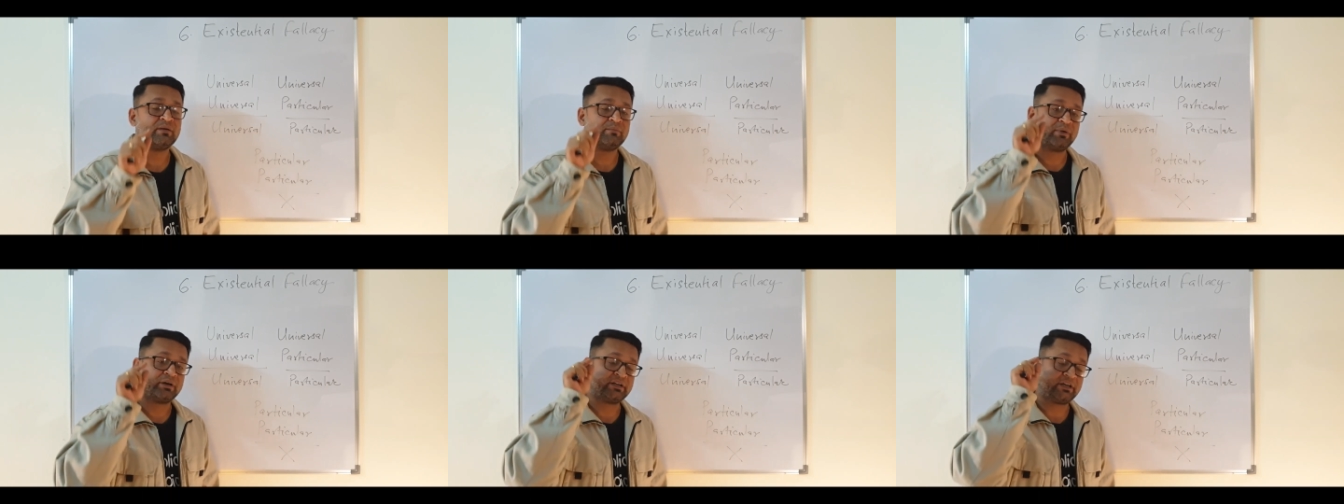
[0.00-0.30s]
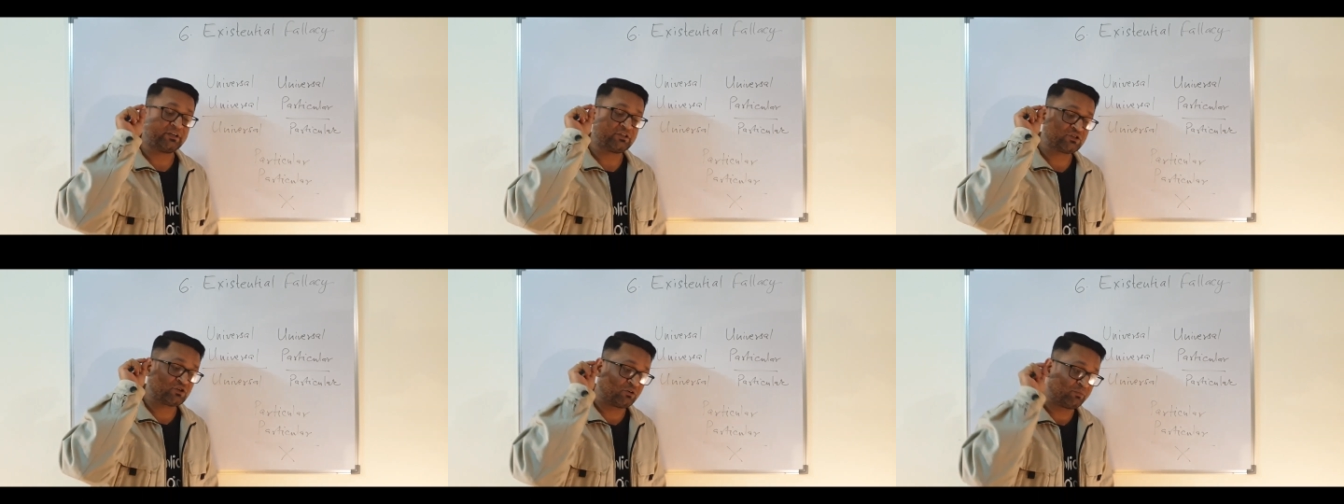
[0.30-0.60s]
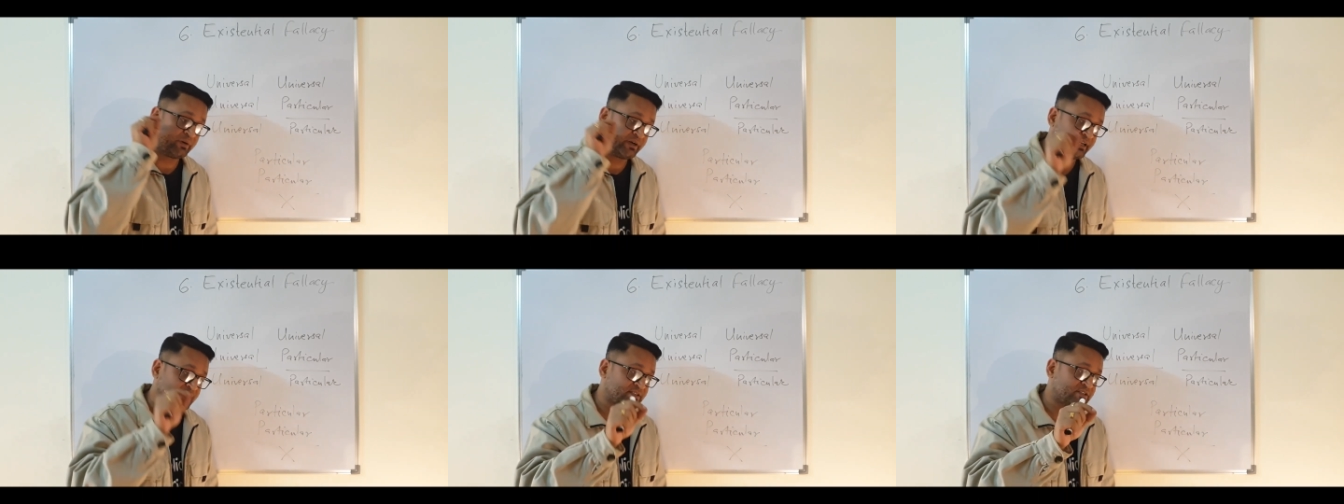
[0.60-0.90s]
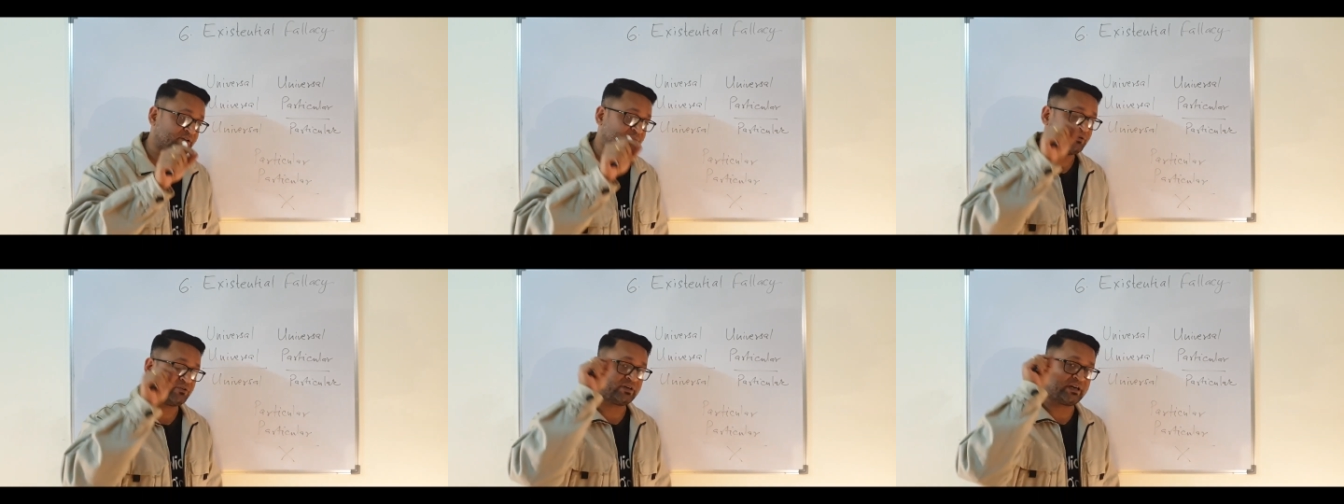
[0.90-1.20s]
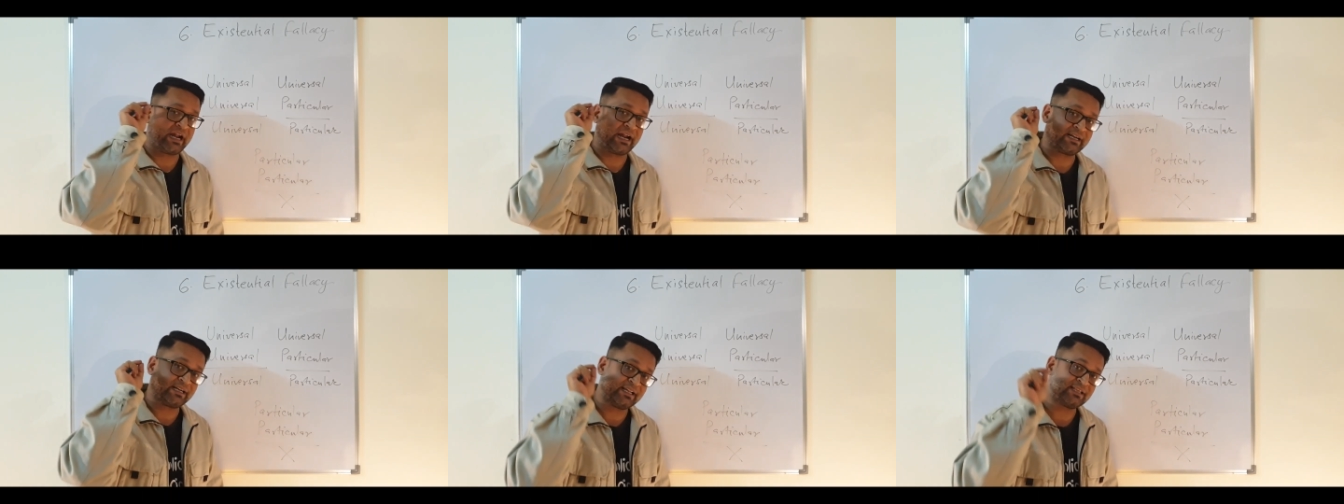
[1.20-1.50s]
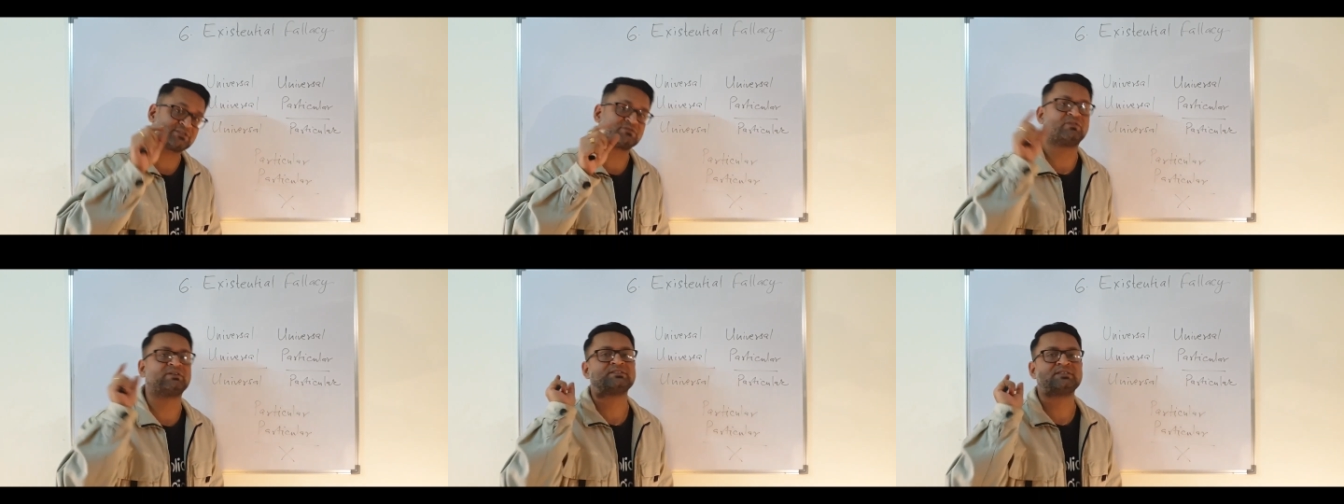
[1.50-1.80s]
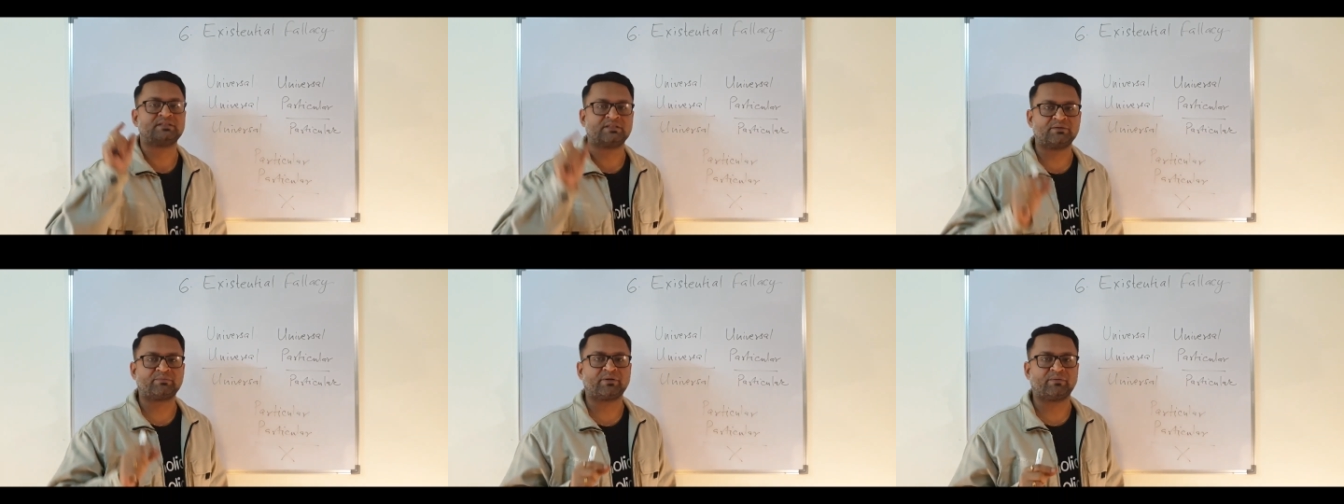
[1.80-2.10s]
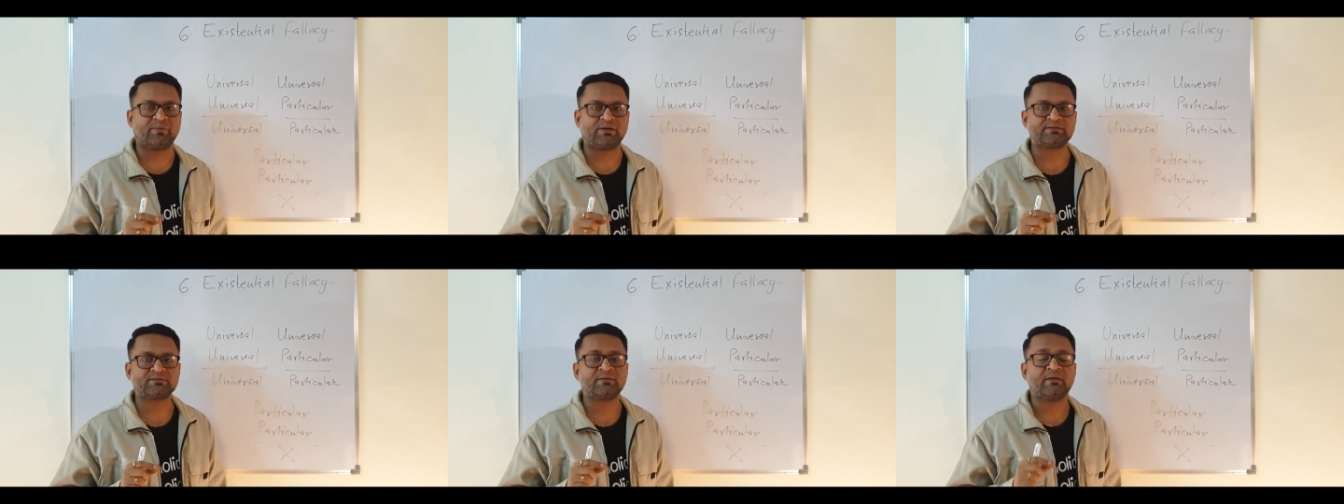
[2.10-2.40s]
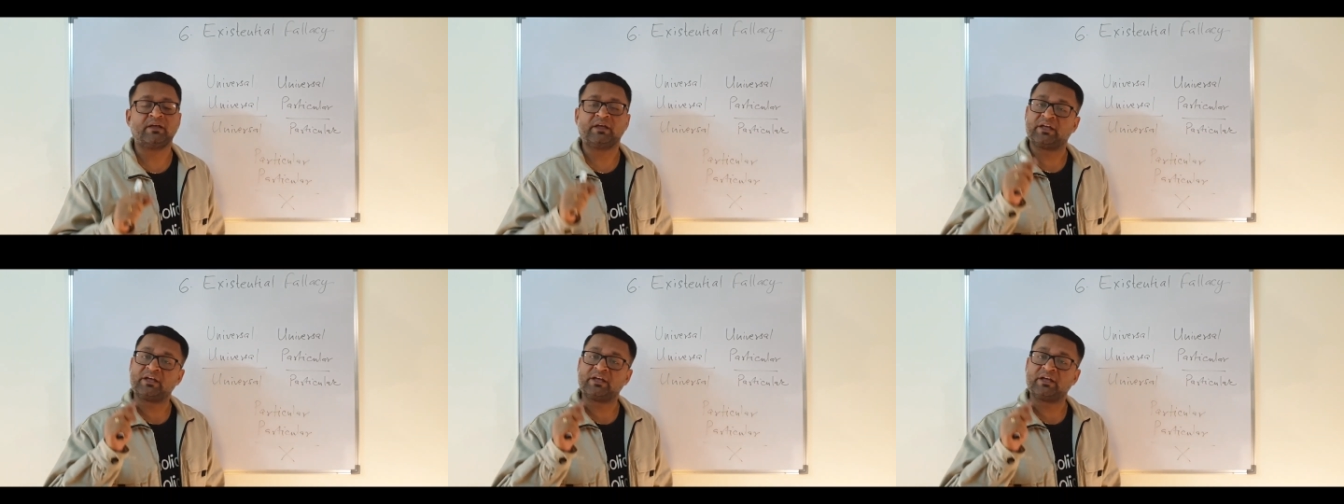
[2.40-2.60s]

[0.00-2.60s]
but it should be distributed at least once in the premise.